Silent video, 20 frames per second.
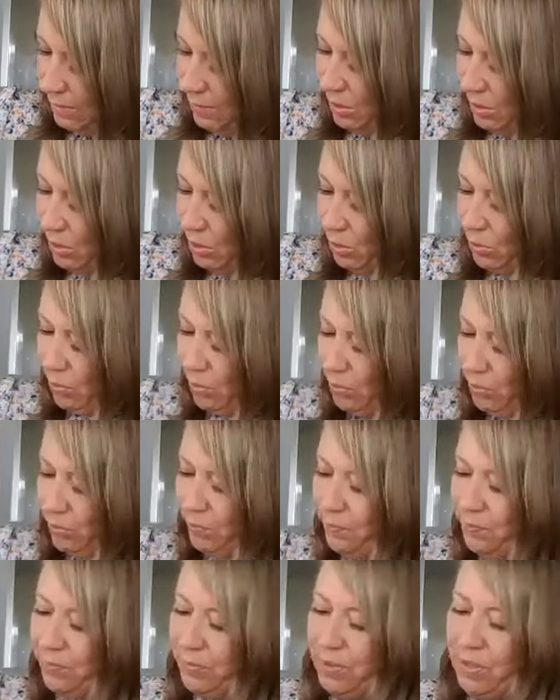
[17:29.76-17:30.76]
Let me show
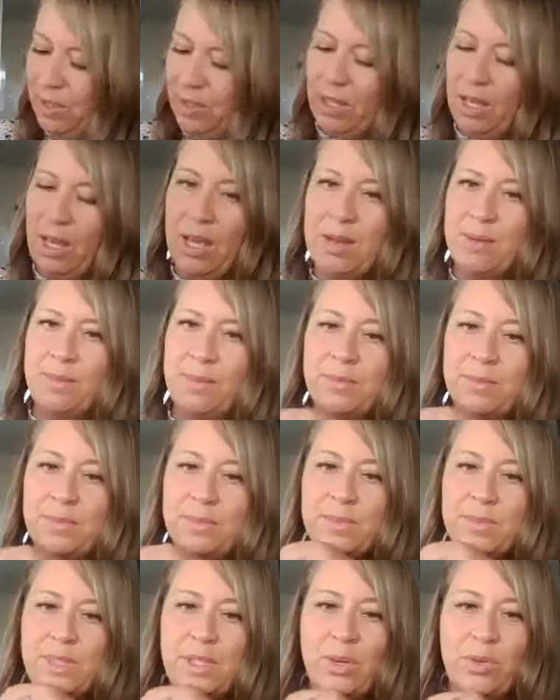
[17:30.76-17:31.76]
you.
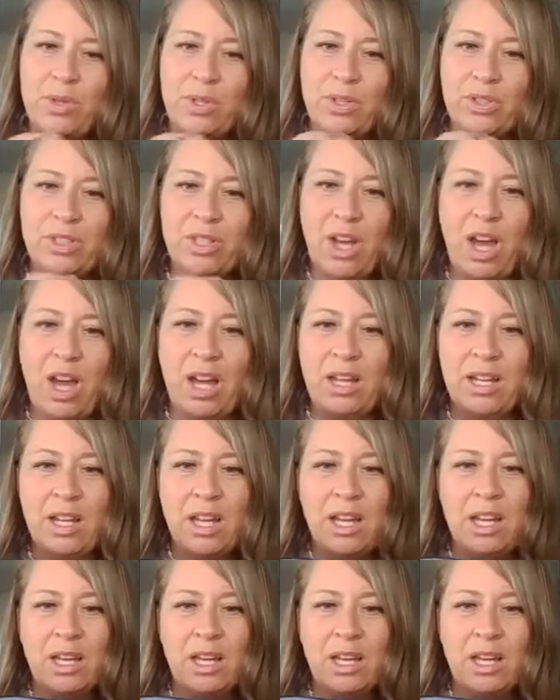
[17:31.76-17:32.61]
So you're not